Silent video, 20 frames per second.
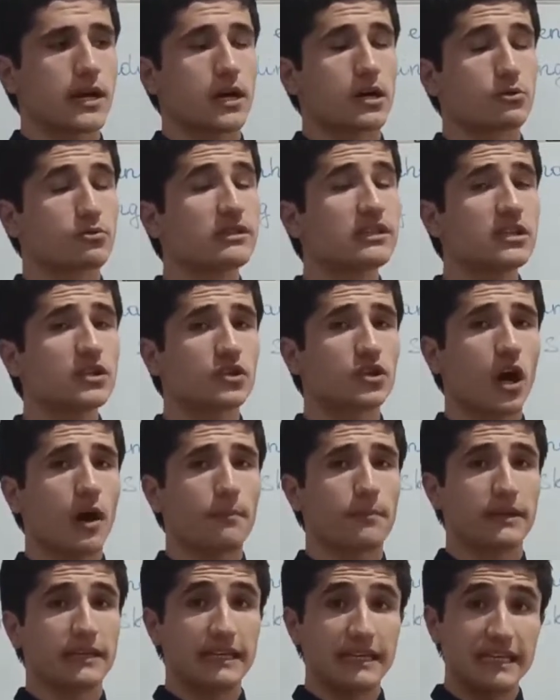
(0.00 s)
reading
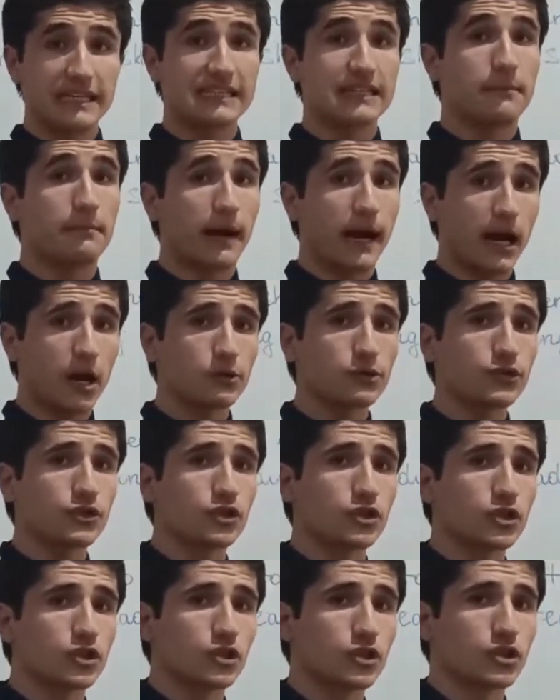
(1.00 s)
topic is about
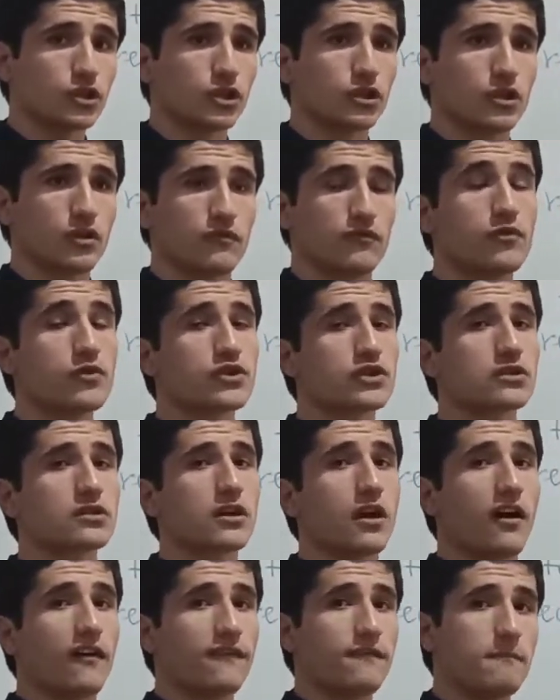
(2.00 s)
future
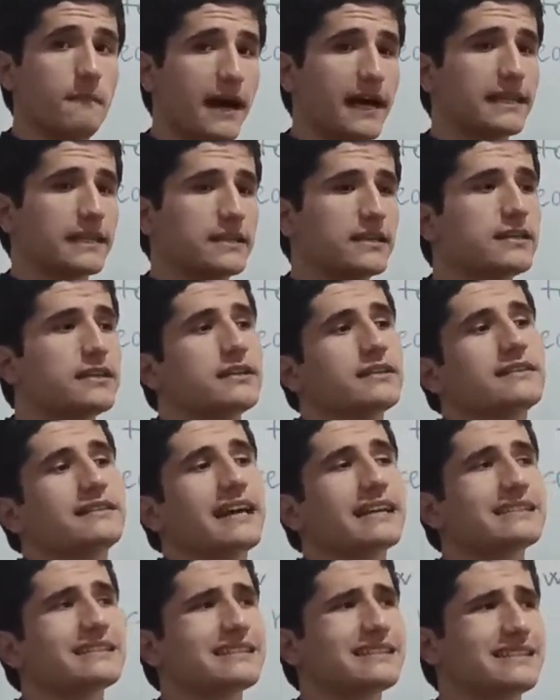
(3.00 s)
of money.
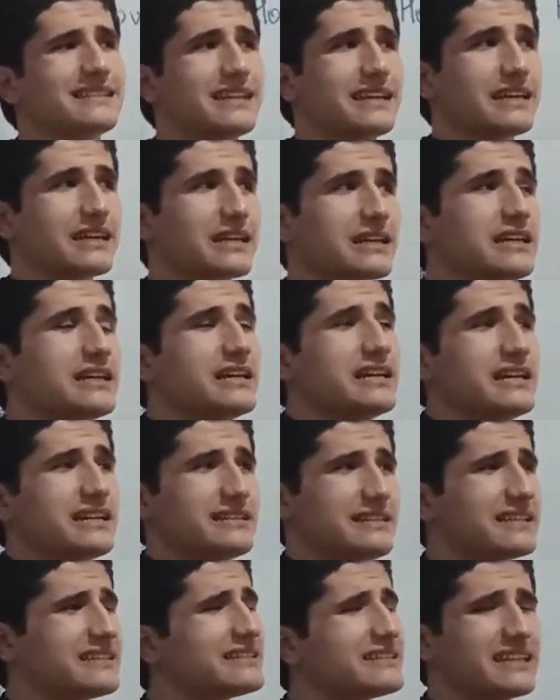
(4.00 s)
That's the
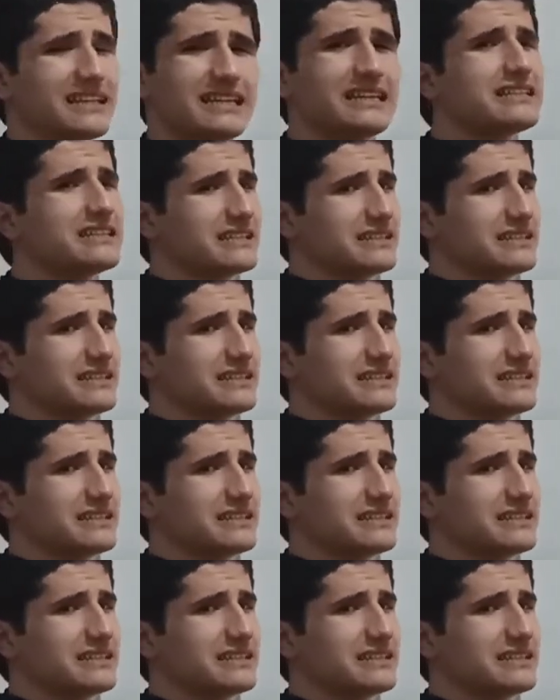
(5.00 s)
easy